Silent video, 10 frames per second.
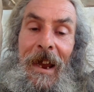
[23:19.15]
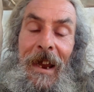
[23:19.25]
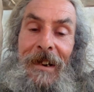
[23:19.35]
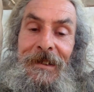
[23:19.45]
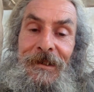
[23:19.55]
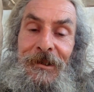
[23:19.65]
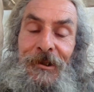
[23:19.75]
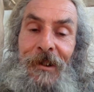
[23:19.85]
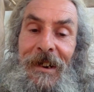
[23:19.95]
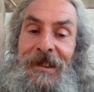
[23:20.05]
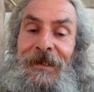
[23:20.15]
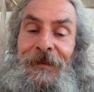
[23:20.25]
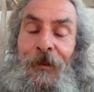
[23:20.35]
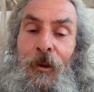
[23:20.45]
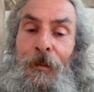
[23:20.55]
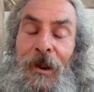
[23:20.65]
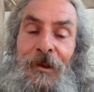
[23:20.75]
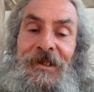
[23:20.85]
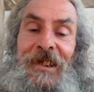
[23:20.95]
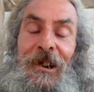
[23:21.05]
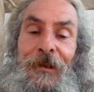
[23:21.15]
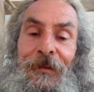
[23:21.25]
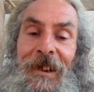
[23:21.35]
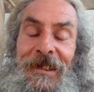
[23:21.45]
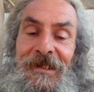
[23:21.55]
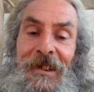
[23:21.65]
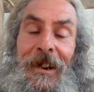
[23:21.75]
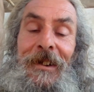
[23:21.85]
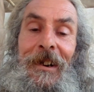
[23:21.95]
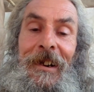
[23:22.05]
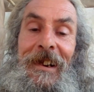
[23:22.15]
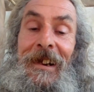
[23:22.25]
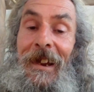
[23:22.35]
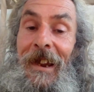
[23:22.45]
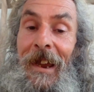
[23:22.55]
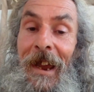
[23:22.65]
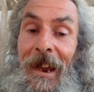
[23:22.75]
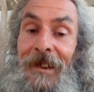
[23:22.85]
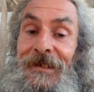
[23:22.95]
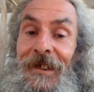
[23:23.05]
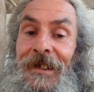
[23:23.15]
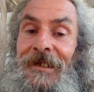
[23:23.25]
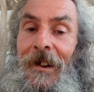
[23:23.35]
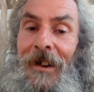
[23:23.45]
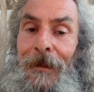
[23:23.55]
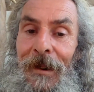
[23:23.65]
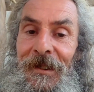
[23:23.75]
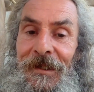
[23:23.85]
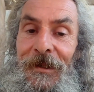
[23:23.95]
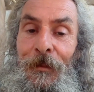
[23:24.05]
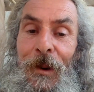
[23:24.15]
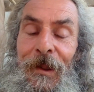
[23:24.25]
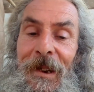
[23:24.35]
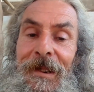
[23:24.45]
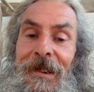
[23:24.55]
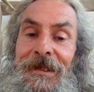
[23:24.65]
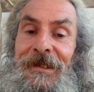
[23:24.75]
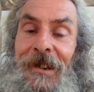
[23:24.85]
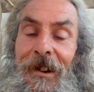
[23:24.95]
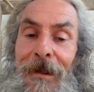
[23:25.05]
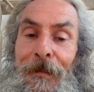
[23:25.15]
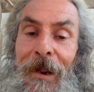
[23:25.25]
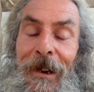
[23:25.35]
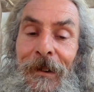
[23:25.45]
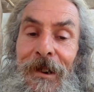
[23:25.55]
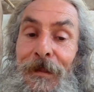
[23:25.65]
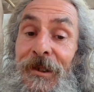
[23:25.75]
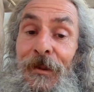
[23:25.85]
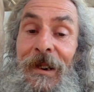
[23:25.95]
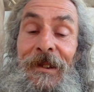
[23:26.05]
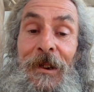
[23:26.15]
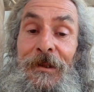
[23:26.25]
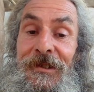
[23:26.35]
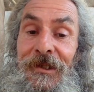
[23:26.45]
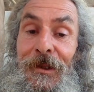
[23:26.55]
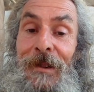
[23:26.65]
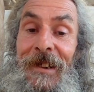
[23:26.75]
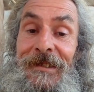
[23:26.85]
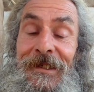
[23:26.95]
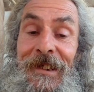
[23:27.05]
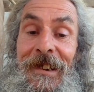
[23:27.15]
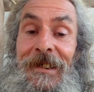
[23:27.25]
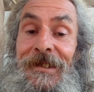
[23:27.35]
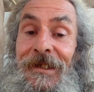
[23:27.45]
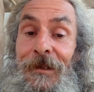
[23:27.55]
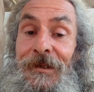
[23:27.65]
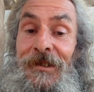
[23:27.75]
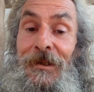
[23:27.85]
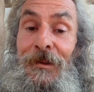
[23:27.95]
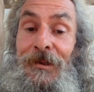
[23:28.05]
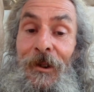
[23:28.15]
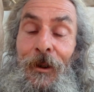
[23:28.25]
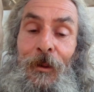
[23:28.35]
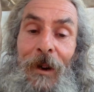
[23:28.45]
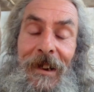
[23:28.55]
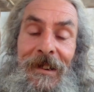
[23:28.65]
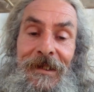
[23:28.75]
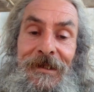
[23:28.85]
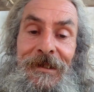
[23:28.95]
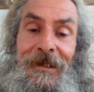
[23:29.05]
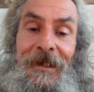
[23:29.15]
and transform yourself internally as a diamond within this time period between those 2 letter Ds, those 2 doorways.